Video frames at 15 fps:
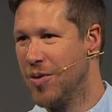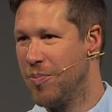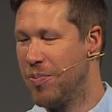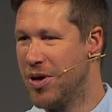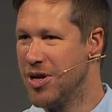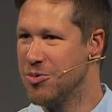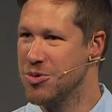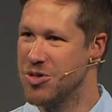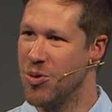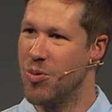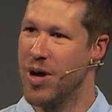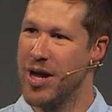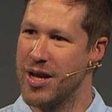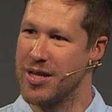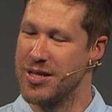but it was a
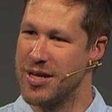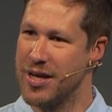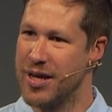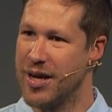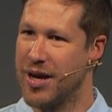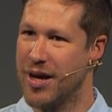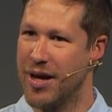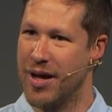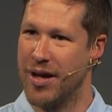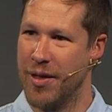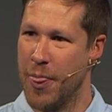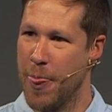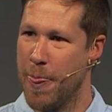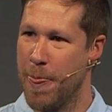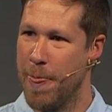way to take uh,
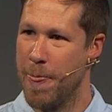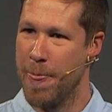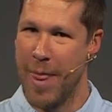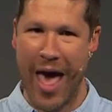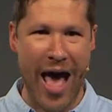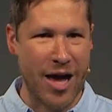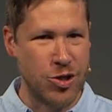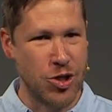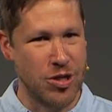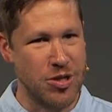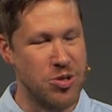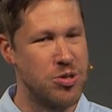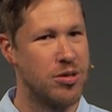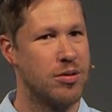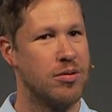
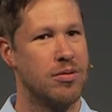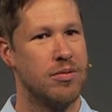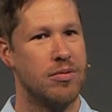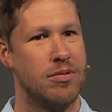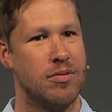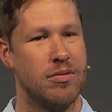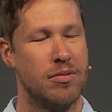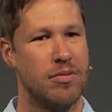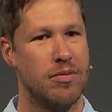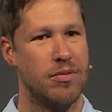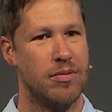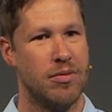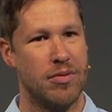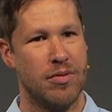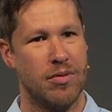ashes
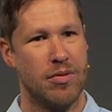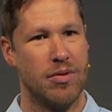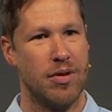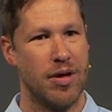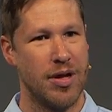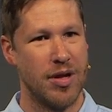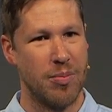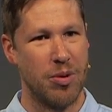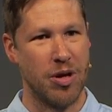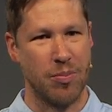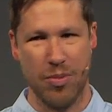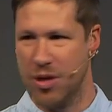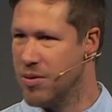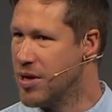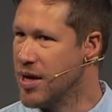and to bring
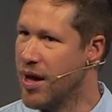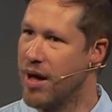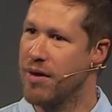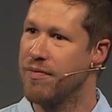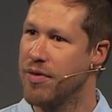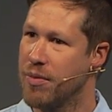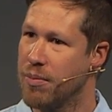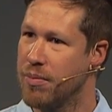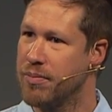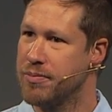beauty out of them.